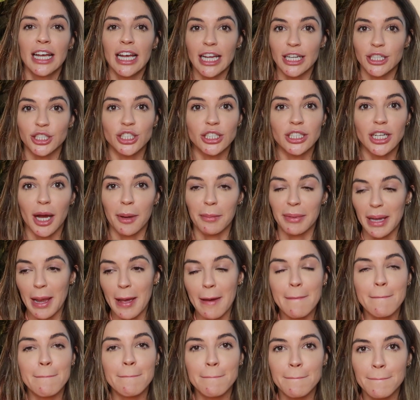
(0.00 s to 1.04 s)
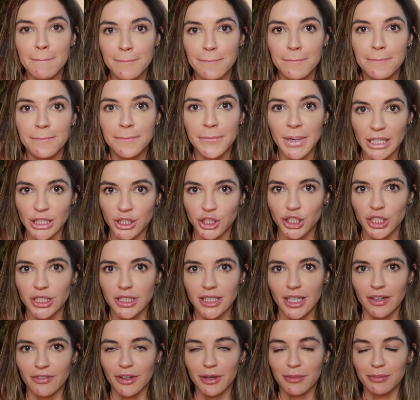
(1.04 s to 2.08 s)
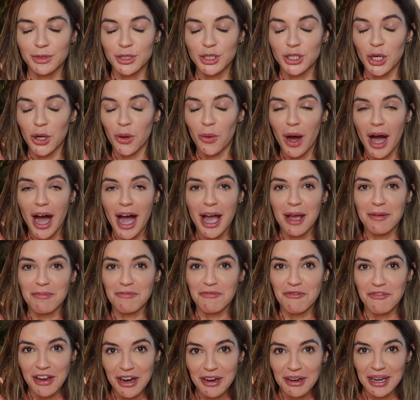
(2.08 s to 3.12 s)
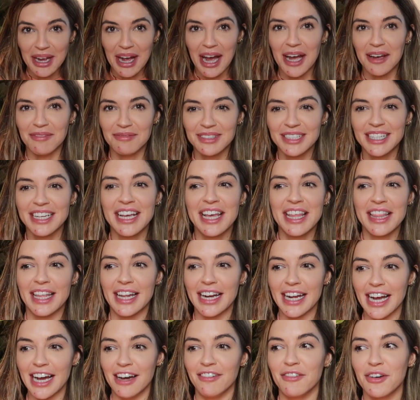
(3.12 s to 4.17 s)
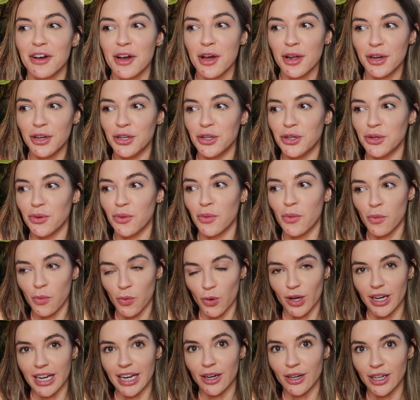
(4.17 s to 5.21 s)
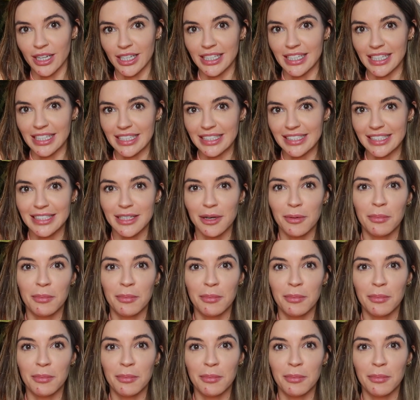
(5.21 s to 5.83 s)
And she got me bunches of them, so I'm very hyped that I have new workout undies.